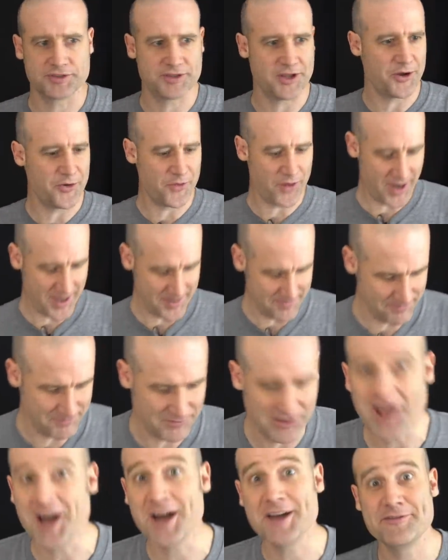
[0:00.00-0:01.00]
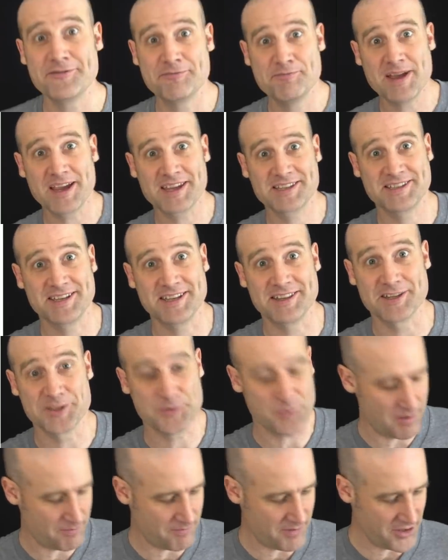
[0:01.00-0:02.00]
So I'm live mixing
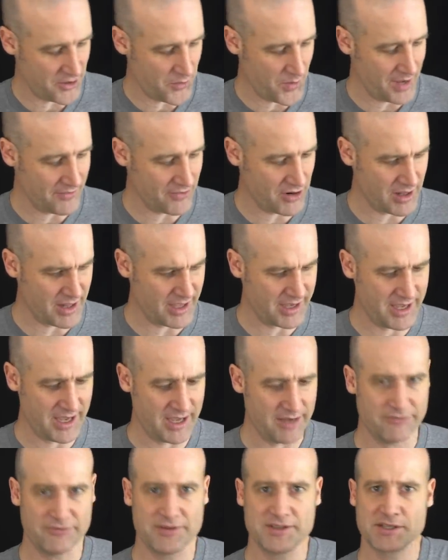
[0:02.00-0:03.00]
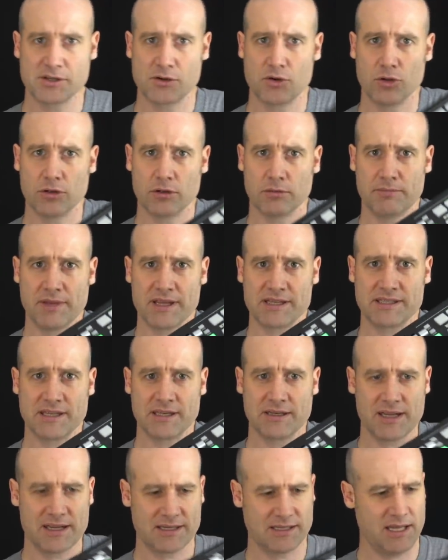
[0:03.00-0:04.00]
this one, by the way. I've got like a physical
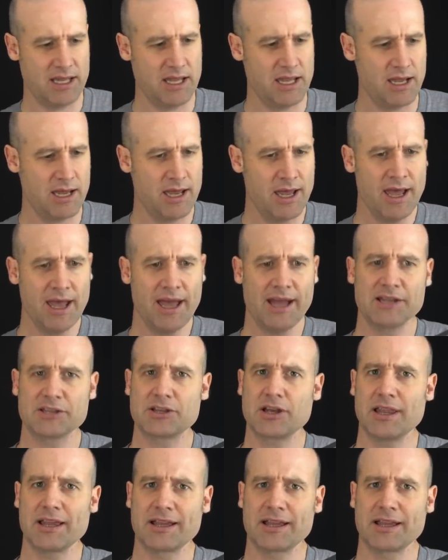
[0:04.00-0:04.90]
mixing desk here and it's got